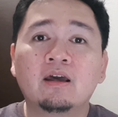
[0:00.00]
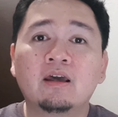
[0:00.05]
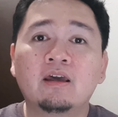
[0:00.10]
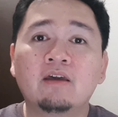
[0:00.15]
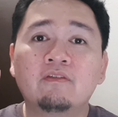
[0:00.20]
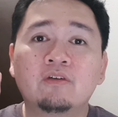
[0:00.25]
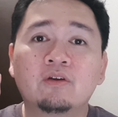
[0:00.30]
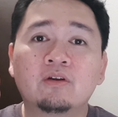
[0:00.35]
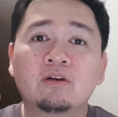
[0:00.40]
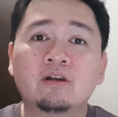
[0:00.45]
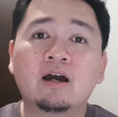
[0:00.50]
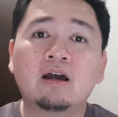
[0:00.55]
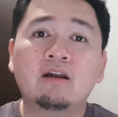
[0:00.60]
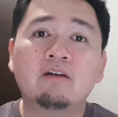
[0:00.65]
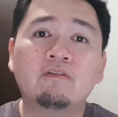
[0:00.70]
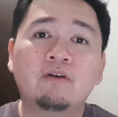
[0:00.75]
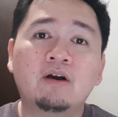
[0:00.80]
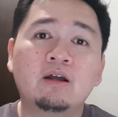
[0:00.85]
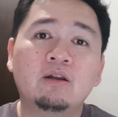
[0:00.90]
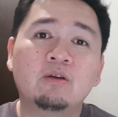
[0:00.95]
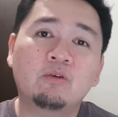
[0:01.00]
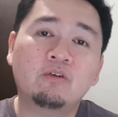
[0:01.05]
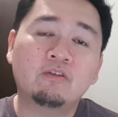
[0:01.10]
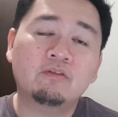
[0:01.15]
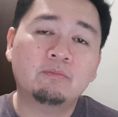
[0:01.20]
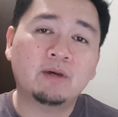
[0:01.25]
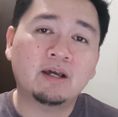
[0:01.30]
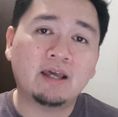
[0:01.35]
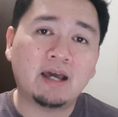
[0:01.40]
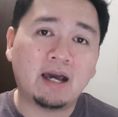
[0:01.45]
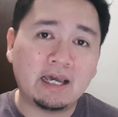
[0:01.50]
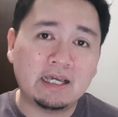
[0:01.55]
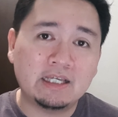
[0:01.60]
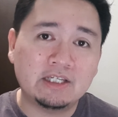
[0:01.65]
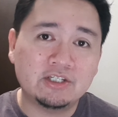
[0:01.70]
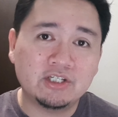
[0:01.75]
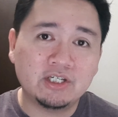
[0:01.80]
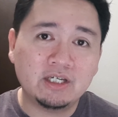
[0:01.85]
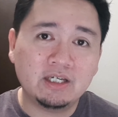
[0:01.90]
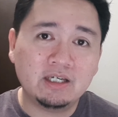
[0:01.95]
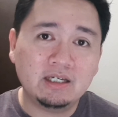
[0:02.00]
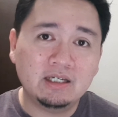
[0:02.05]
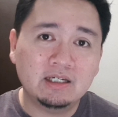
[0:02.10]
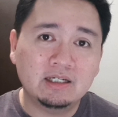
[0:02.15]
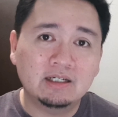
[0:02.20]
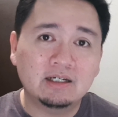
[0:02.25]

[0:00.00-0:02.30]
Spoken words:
If you're not a follower of my IG,